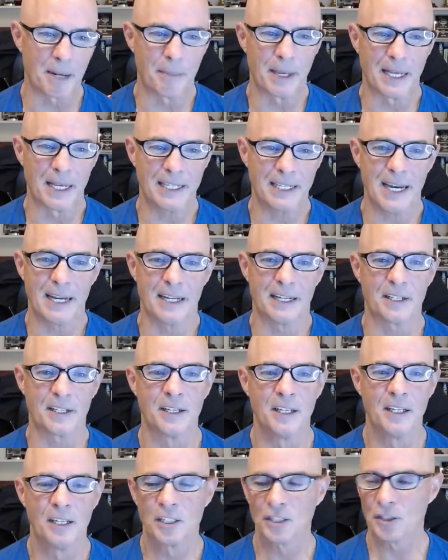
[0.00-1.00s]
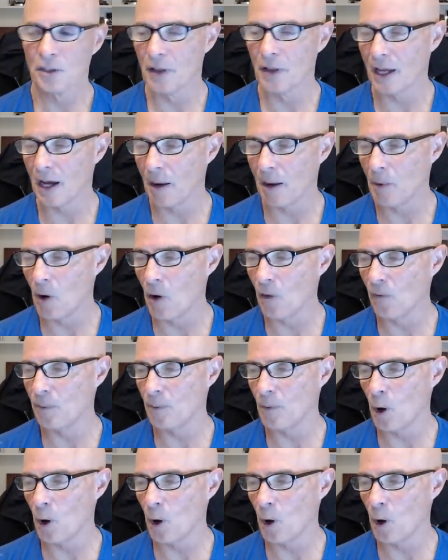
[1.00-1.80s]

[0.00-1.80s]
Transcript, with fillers: and maintain it so they i'm hope,